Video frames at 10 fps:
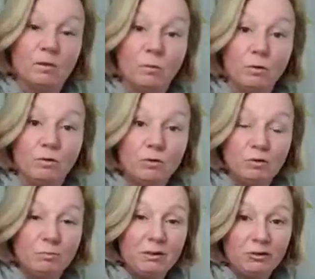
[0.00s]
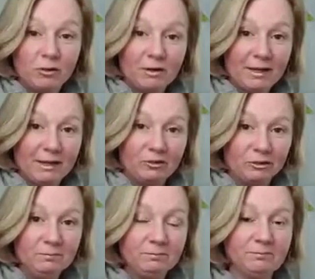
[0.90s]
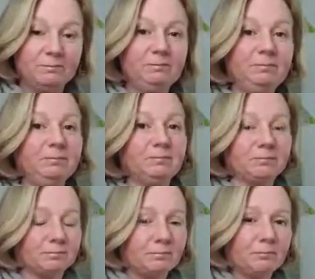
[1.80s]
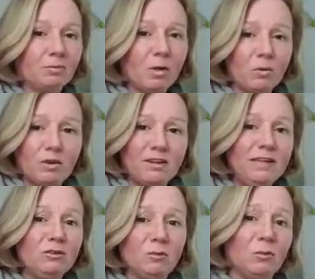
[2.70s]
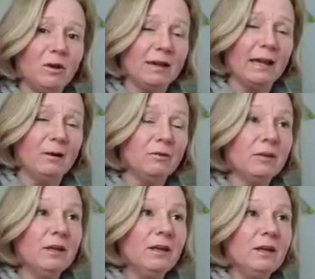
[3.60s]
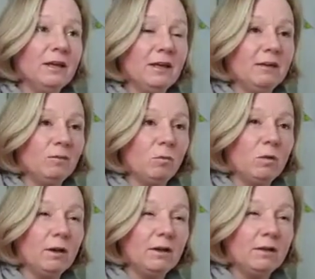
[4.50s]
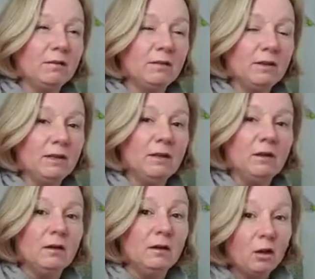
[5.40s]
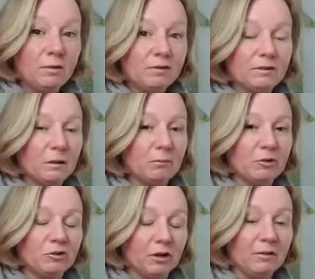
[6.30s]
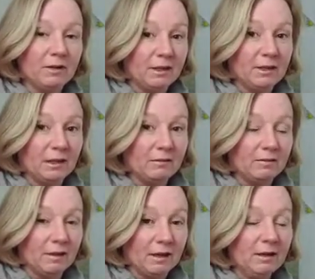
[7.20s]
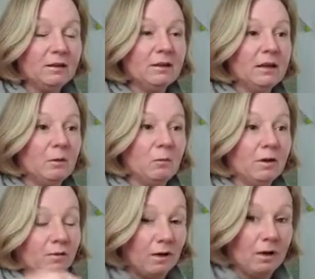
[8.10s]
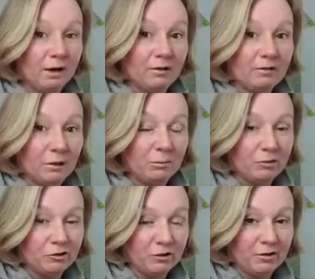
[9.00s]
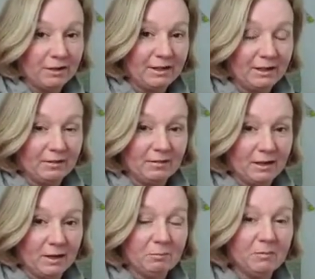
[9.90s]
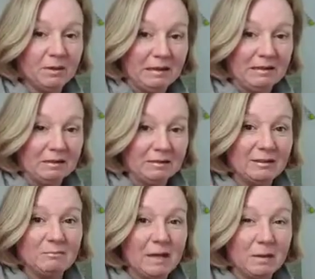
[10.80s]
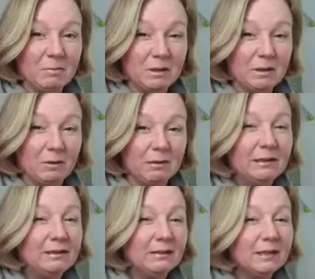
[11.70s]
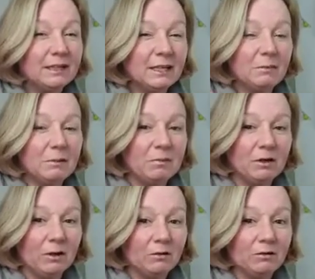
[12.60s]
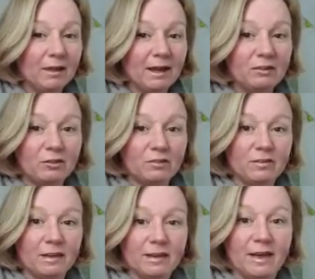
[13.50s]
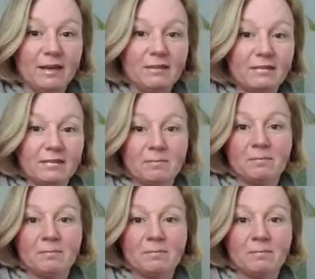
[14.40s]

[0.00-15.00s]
Once you've picked your location, what you need to work out is what is the lowest temperature that it gets there and what is the highest temperature that it gets there, and maybe go a tiny bit beyond that just in case.